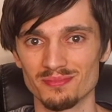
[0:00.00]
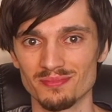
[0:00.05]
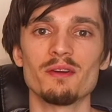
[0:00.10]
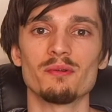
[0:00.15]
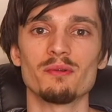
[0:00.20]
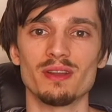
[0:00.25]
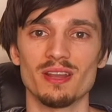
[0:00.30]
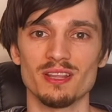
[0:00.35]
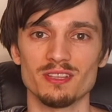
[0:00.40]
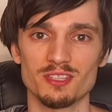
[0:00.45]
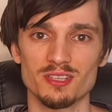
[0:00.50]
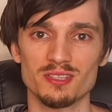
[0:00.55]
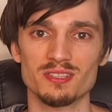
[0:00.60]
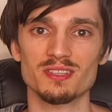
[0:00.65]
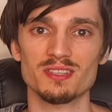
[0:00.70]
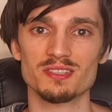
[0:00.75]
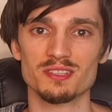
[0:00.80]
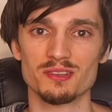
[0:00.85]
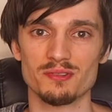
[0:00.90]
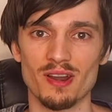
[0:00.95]
What I just
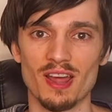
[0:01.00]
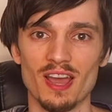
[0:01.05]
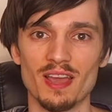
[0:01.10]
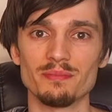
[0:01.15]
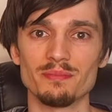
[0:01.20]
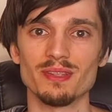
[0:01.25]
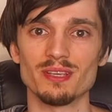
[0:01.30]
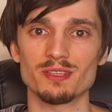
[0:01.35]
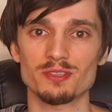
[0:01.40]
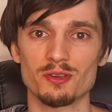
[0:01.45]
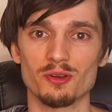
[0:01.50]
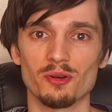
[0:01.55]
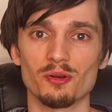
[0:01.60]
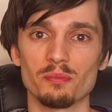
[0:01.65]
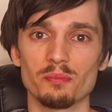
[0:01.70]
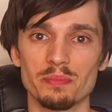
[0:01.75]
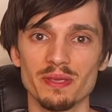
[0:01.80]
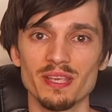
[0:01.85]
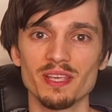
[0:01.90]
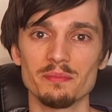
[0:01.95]
described is
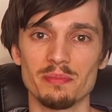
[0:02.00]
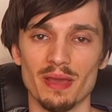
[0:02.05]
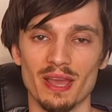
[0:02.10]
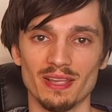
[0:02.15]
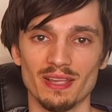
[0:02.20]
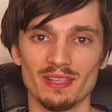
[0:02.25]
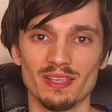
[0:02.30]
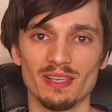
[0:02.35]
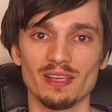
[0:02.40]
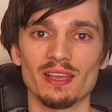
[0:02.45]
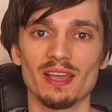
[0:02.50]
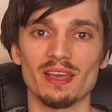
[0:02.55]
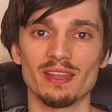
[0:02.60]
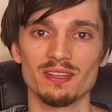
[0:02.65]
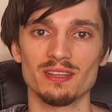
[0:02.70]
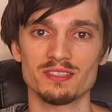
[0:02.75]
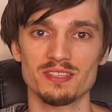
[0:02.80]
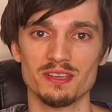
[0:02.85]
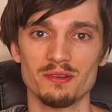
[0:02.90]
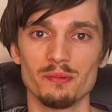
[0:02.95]
called piggy banking, and
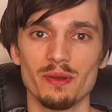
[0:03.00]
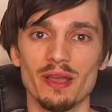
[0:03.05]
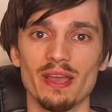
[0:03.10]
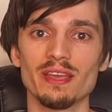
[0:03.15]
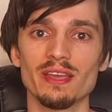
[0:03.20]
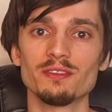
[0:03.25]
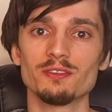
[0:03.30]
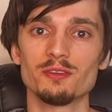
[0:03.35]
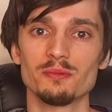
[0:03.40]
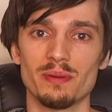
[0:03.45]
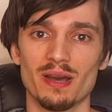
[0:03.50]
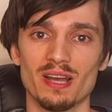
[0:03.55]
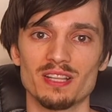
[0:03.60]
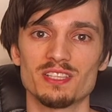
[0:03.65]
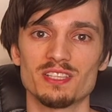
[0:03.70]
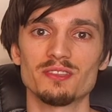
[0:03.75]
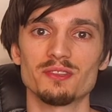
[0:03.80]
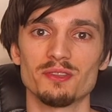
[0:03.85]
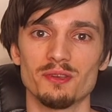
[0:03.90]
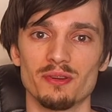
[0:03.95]
it's a way to
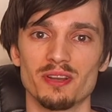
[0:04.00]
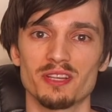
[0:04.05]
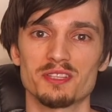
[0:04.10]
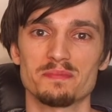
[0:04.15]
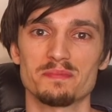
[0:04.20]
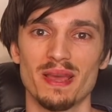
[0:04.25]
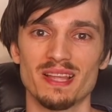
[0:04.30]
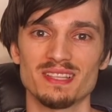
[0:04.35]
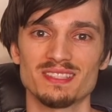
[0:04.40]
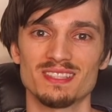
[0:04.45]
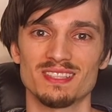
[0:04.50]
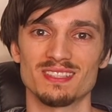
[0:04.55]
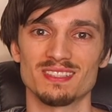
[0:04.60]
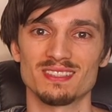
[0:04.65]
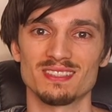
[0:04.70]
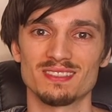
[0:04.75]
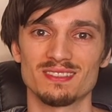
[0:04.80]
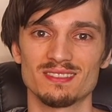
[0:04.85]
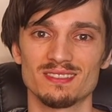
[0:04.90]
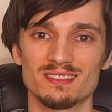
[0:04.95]
budget your
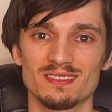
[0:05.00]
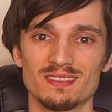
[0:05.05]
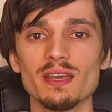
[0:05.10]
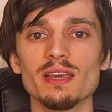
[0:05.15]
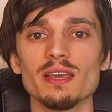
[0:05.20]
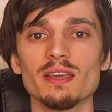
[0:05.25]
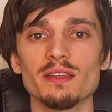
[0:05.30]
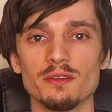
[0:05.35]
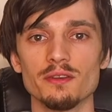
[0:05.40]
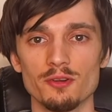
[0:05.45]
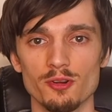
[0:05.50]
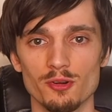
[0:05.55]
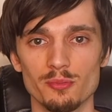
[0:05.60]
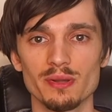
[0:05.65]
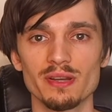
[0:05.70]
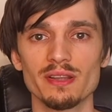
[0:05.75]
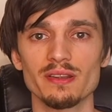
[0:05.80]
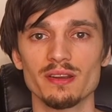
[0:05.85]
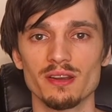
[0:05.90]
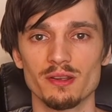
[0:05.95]
expenses. It
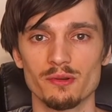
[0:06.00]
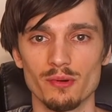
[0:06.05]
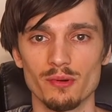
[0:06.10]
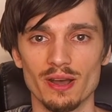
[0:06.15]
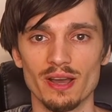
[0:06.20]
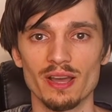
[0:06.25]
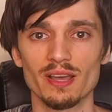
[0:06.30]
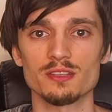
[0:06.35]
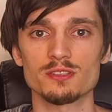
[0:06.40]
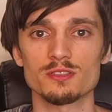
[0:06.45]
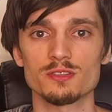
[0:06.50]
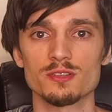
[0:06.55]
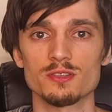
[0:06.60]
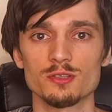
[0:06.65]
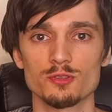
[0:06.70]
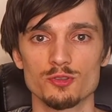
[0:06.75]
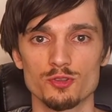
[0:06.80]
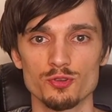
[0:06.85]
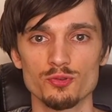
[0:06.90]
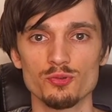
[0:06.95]
normally requires
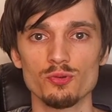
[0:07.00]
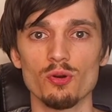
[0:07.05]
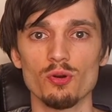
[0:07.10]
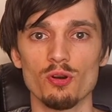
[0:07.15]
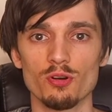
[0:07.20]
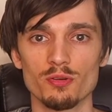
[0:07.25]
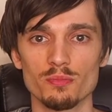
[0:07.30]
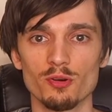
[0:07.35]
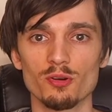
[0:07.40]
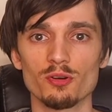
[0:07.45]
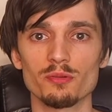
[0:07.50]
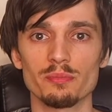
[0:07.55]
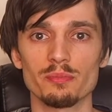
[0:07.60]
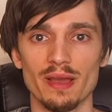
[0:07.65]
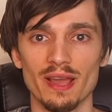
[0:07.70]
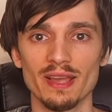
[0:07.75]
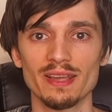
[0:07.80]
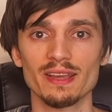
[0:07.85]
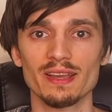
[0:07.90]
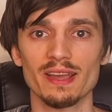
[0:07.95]
2 or more
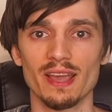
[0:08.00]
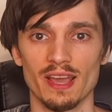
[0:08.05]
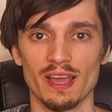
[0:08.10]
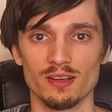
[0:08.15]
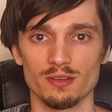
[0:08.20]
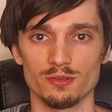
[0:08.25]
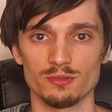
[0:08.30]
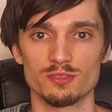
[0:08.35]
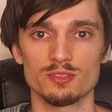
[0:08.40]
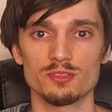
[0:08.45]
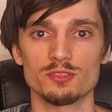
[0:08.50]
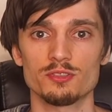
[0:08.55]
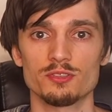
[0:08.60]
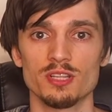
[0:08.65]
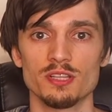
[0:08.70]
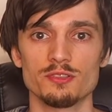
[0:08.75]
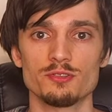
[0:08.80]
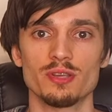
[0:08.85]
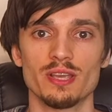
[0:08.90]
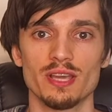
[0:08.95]
bank accounts so
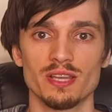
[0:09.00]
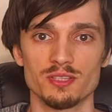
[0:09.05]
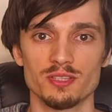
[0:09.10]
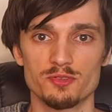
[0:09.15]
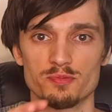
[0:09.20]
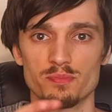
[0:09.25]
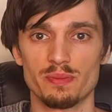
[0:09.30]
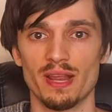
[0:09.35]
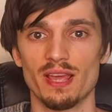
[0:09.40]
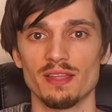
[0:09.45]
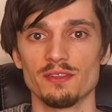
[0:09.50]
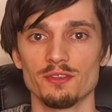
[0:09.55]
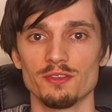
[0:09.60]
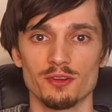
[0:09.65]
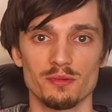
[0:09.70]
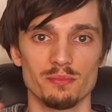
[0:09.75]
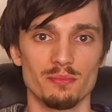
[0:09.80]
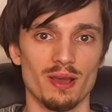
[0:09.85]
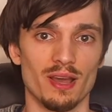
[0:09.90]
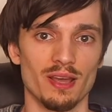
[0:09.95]
that you can spread
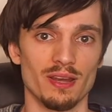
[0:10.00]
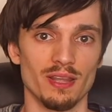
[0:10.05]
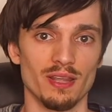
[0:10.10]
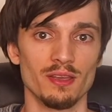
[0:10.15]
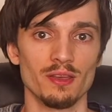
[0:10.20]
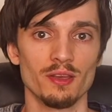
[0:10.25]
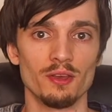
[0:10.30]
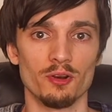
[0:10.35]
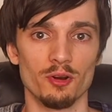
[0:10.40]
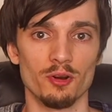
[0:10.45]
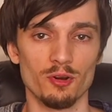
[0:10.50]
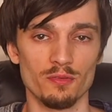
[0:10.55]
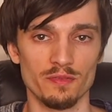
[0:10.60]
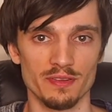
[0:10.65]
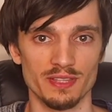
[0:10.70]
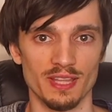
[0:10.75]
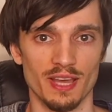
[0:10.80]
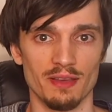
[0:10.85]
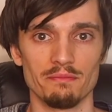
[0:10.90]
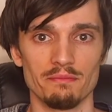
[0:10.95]
your money over
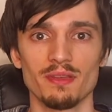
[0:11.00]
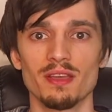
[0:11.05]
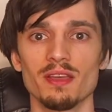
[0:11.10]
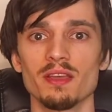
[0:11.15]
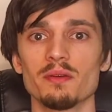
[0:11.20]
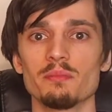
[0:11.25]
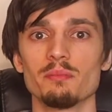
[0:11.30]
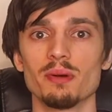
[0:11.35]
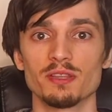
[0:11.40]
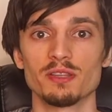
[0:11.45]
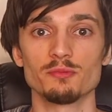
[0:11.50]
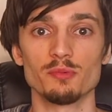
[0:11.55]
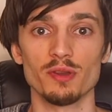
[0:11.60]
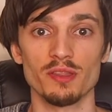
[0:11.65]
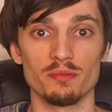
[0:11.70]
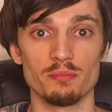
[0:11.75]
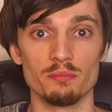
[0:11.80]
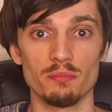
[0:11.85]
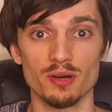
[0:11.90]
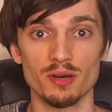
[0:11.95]
them, but
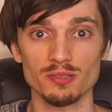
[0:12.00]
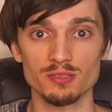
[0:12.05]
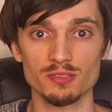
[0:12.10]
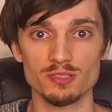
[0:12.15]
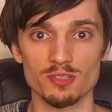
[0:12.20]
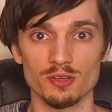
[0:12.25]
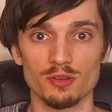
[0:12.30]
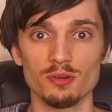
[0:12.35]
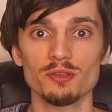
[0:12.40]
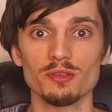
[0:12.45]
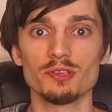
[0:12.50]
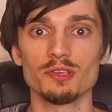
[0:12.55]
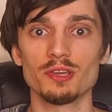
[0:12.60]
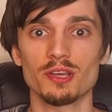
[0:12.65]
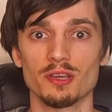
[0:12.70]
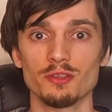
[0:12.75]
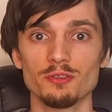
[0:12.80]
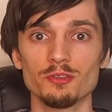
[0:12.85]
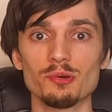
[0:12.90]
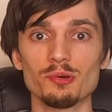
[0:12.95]
with Monzo you
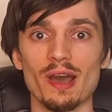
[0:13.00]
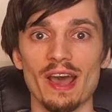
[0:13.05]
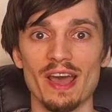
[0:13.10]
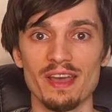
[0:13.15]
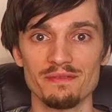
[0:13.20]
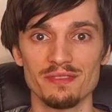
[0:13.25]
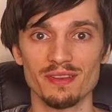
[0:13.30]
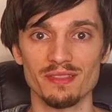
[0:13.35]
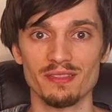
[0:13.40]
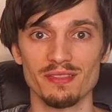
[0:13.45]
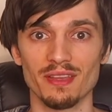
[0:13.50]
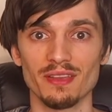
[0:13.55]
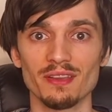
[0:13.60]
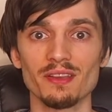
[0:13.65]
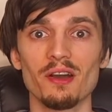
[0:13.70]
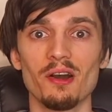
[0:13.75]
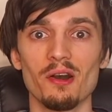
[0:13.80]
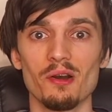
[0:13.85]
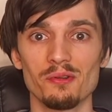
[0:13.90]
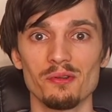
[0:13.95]
can do everything
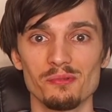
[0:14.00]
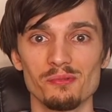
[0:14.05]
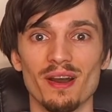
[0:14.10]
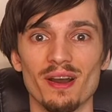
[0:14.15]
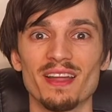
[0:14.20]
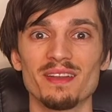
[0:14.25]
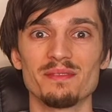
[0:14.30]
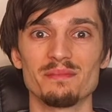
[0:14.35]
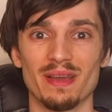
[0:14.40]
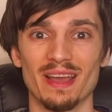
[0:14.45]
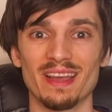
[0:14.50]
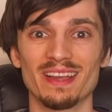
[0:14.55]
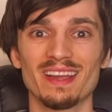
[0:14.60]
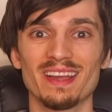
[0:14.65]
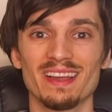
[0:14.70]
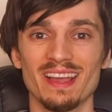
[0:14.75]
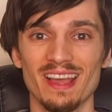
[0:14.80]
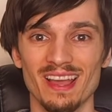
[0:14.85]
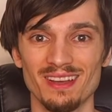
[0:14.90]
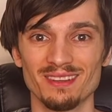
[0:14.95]
on 1 bank
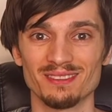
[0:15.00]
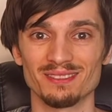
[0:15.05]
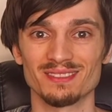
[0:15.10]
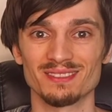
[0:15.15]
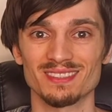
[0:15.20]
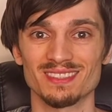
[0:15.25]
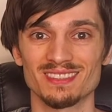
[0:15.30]
account.